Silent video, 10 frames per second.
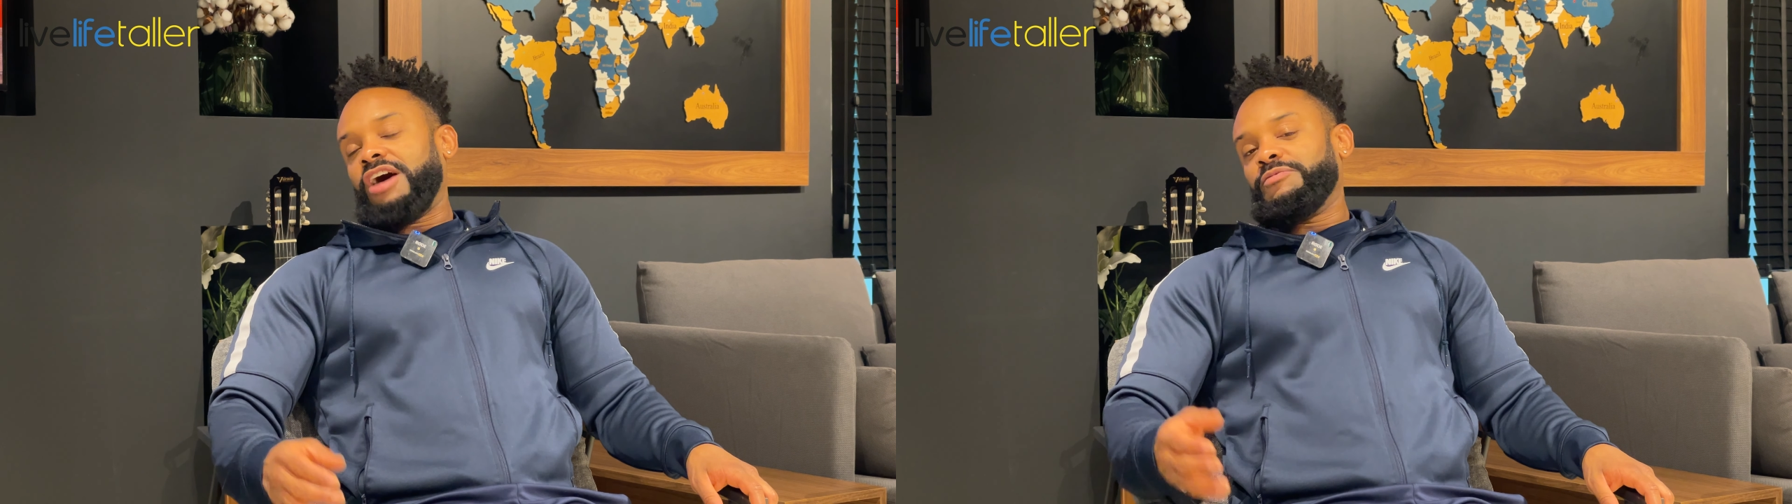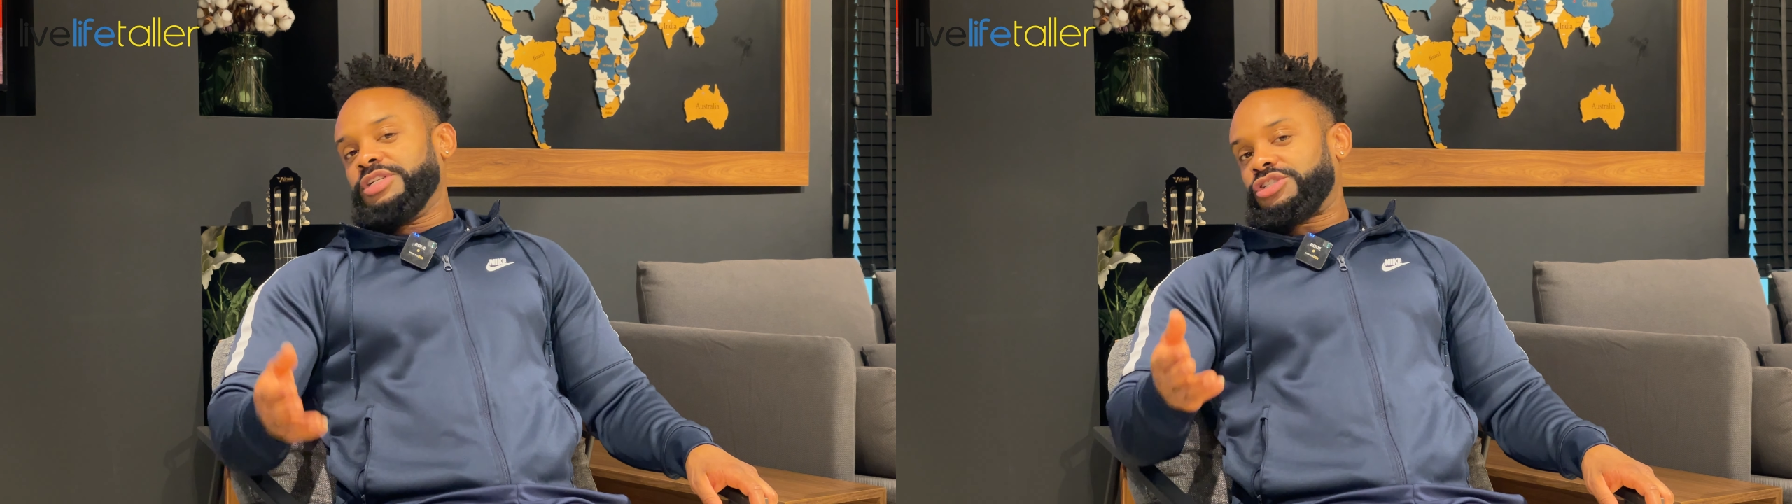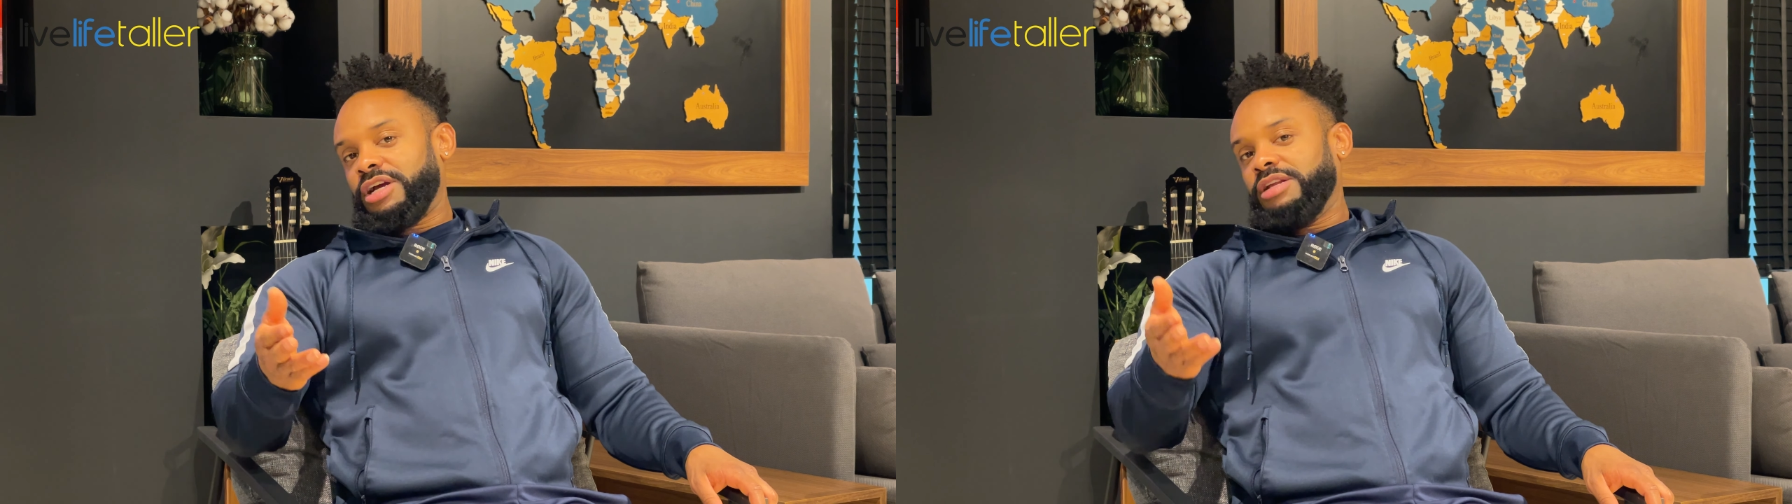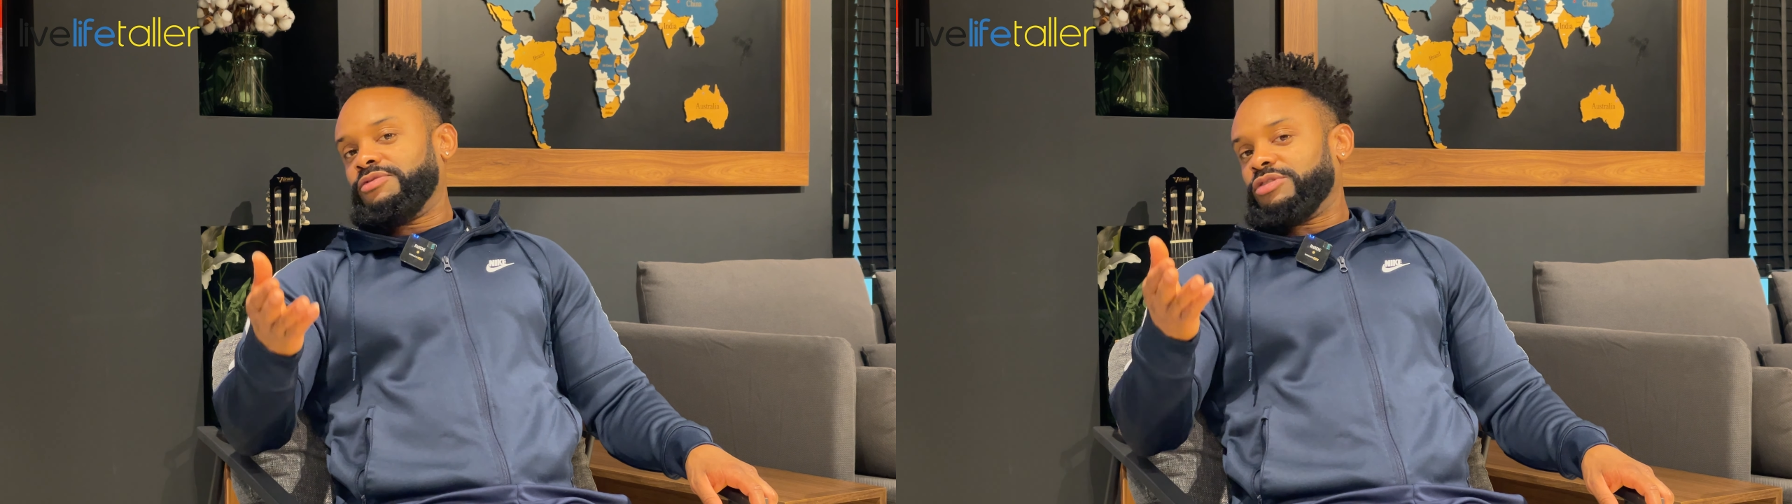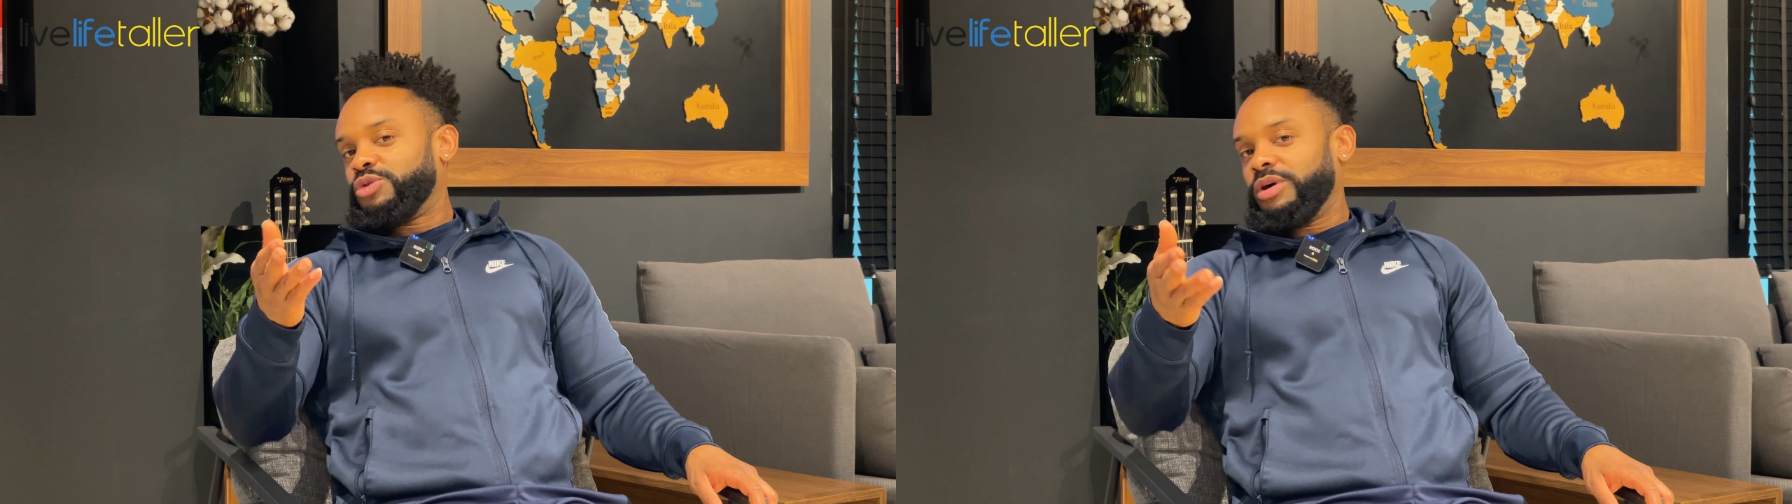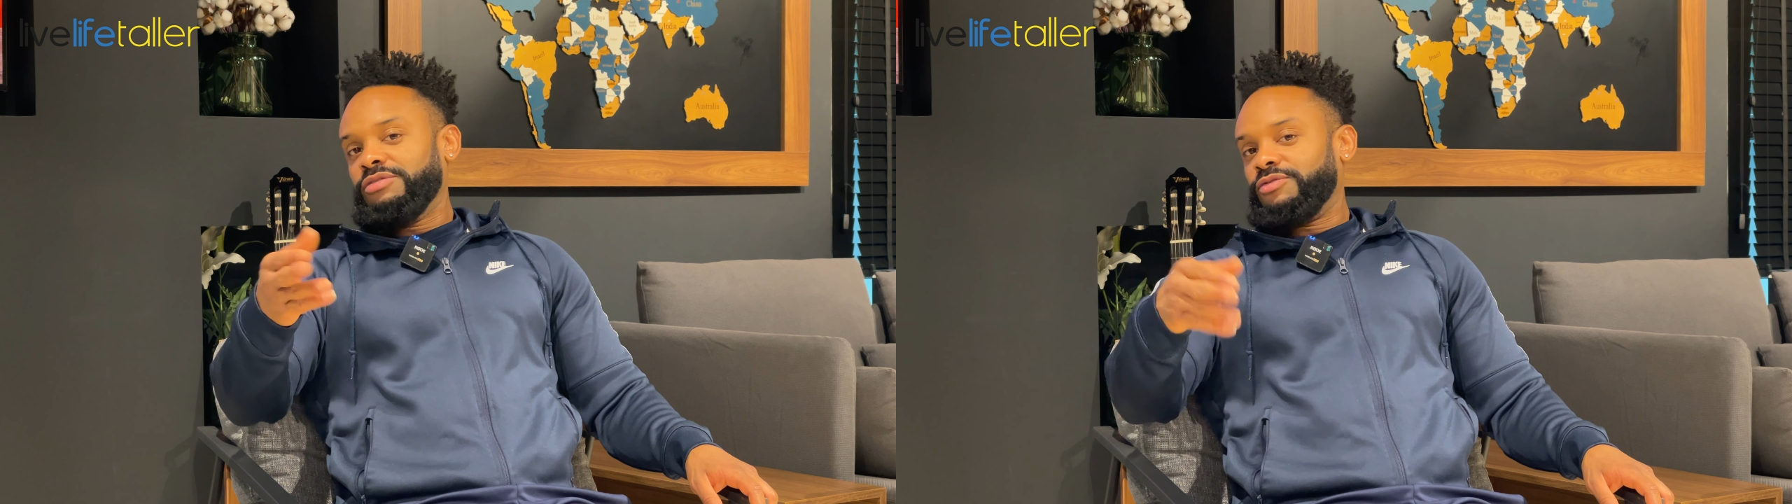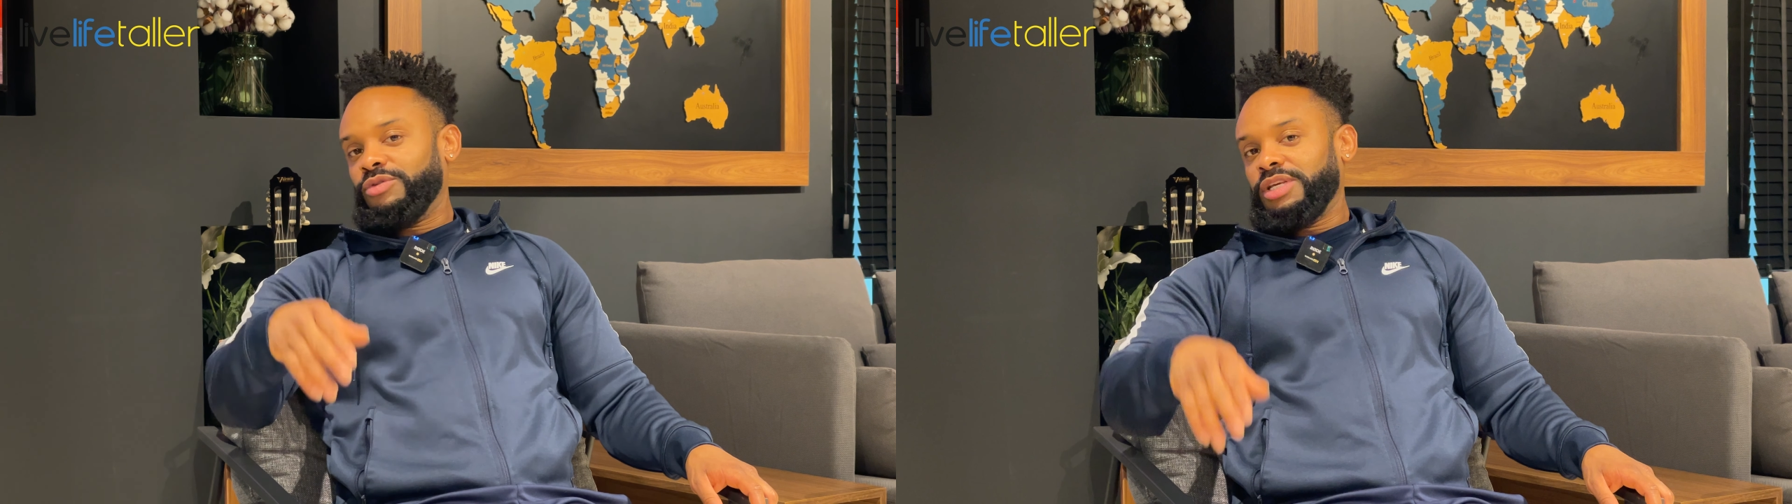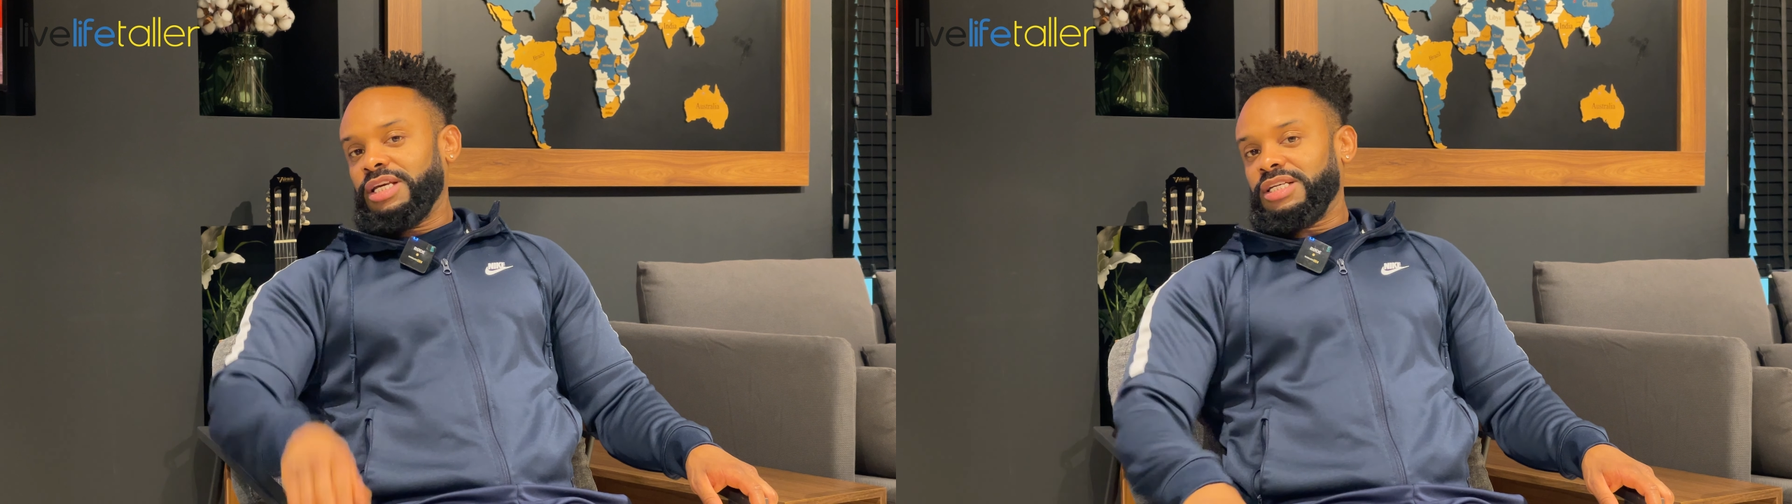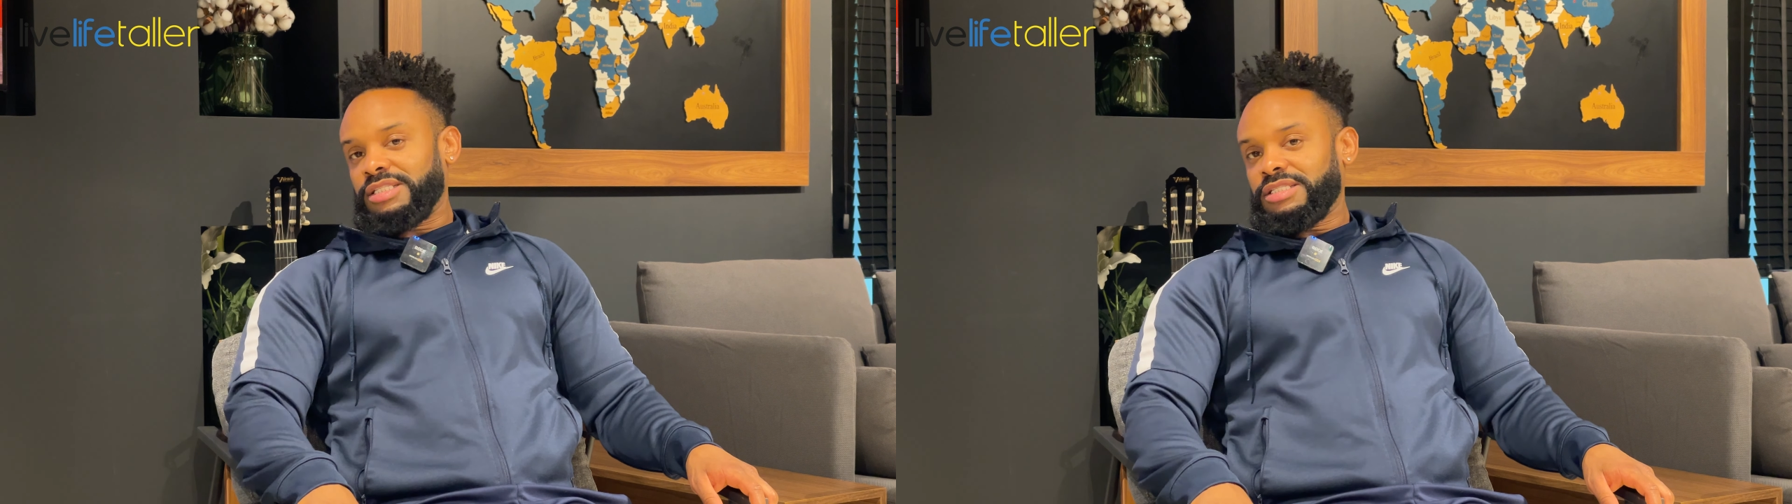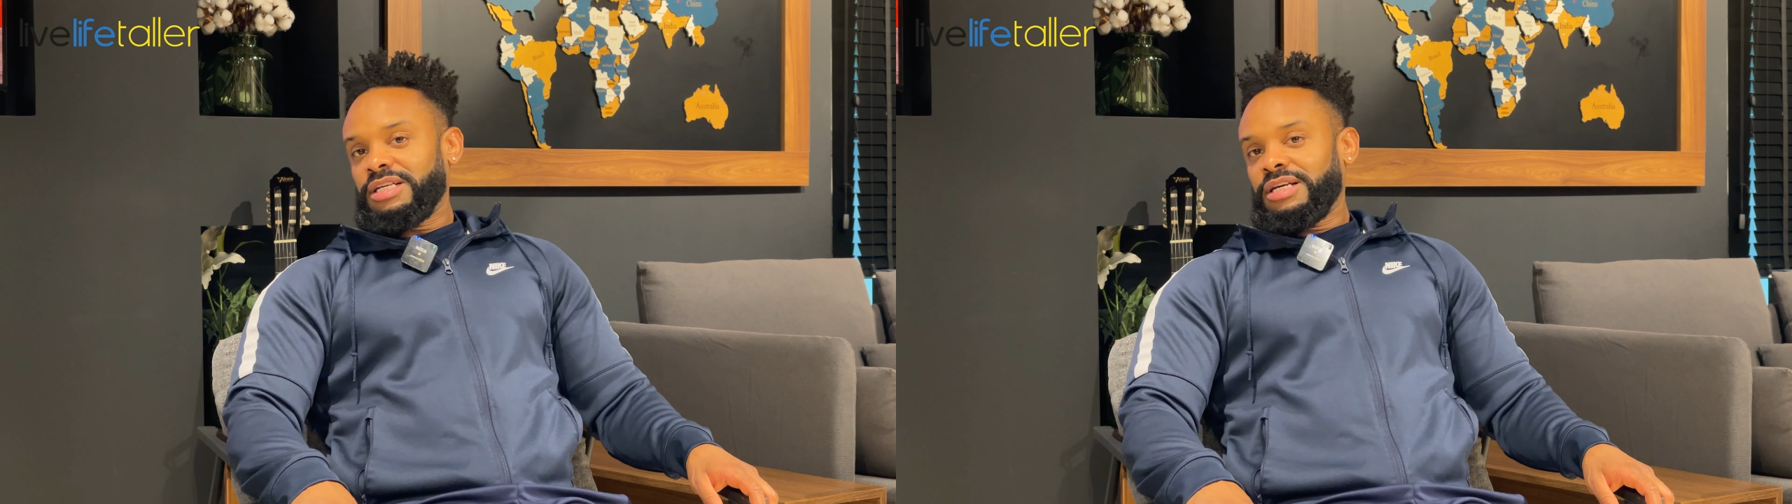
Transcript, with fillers: I've been training for 24 years.